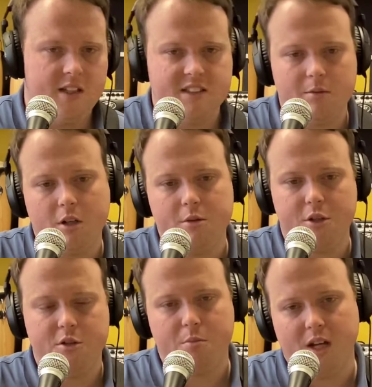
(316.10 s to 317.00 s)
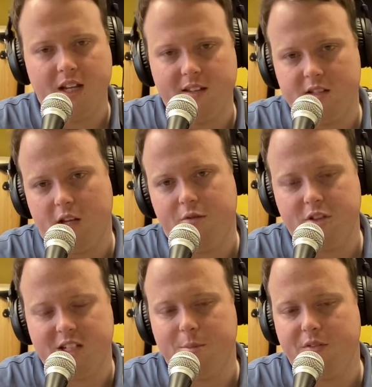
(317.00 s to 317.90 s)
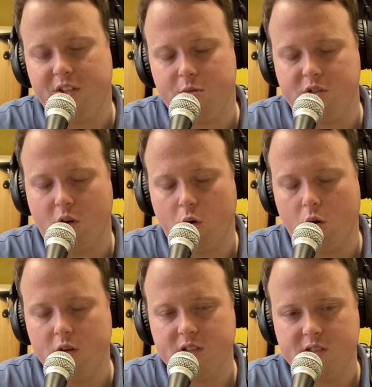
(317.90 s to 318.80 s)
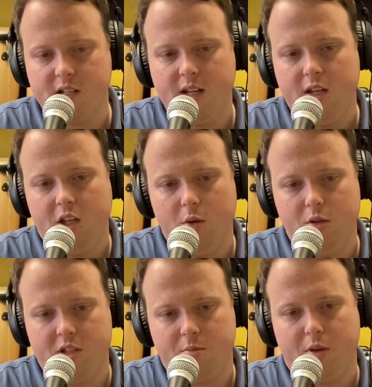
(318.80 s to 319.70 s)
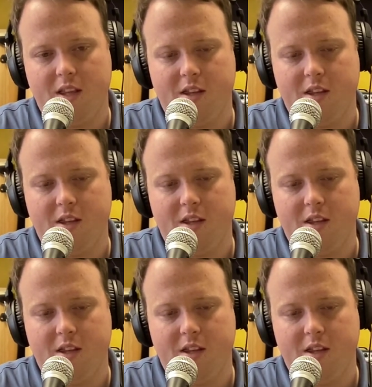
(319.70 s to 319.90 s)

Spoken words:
sometimes you just play this, like for example, if this was the chorus, you would just play the